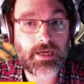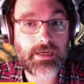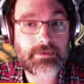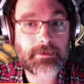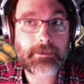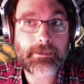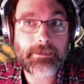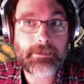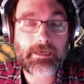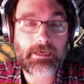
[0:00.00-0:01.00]
has.
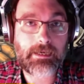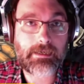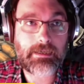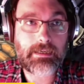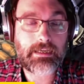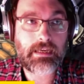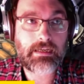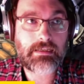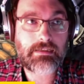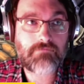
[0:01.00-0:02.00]
Uh, and
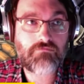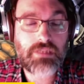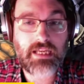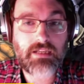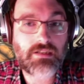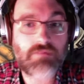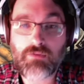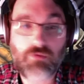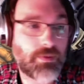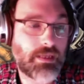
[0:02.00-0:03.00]
it takes
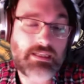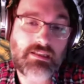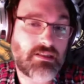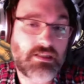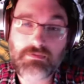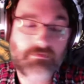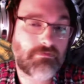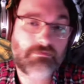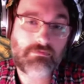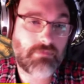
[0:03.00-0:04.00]
it replaces
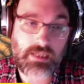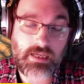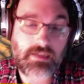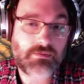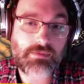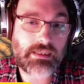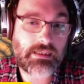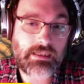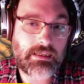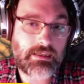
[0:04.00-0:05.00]
dice
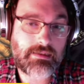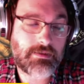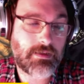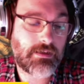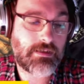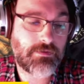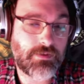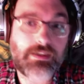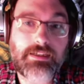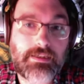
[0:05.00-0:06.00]
completely, and it's uh, it's a
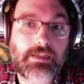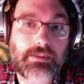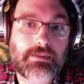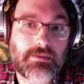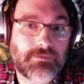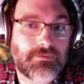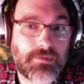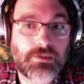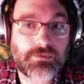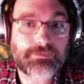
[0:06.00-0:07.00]
very exciting system.
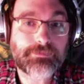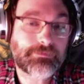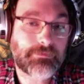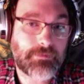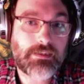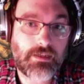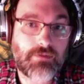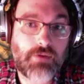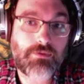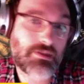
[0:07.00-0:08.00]
So yeah, I,
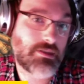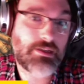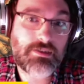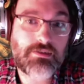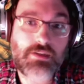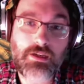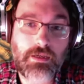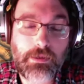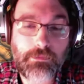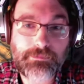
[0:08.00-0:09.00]
I would suggest checking
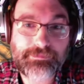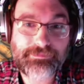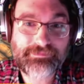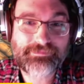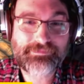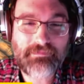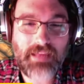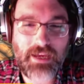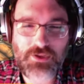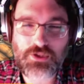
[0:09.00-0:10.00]
it out.
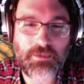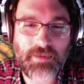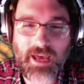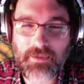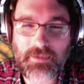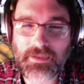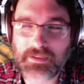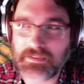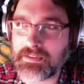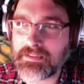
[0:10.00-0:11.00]
Andrew's gonna be so, happy I
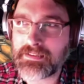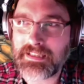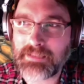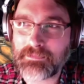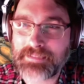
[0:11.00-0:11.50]
plugged the game.